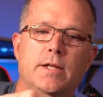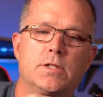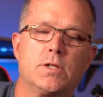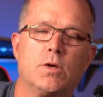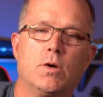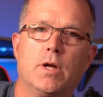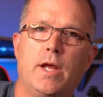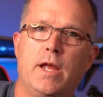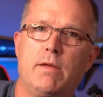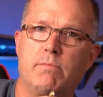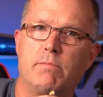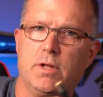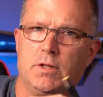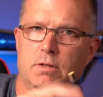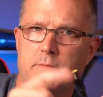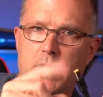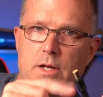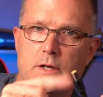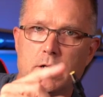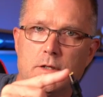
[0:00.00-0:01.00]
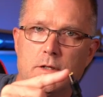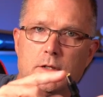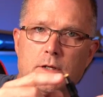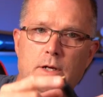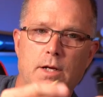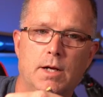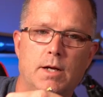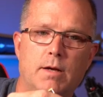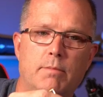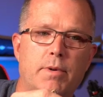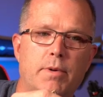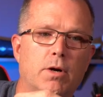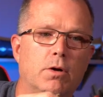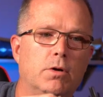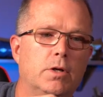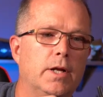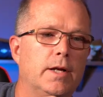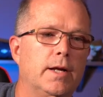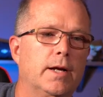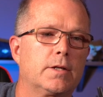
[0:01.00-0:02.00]
so 8mm barrel
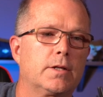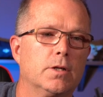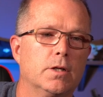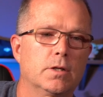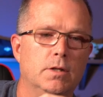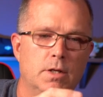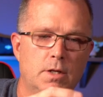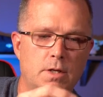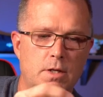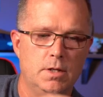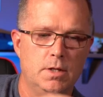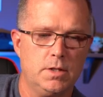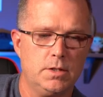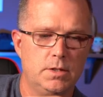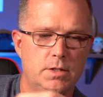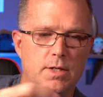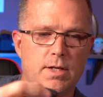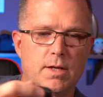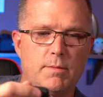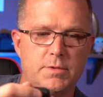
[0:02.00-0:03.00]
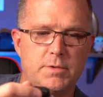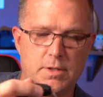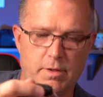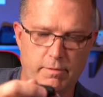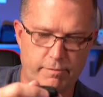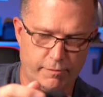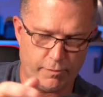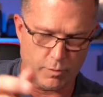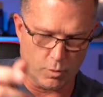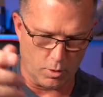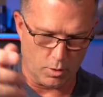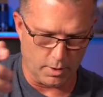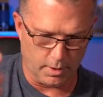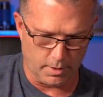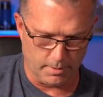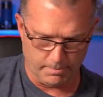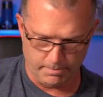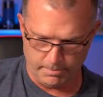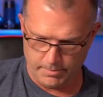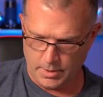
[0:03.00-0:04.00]
connector to MC4.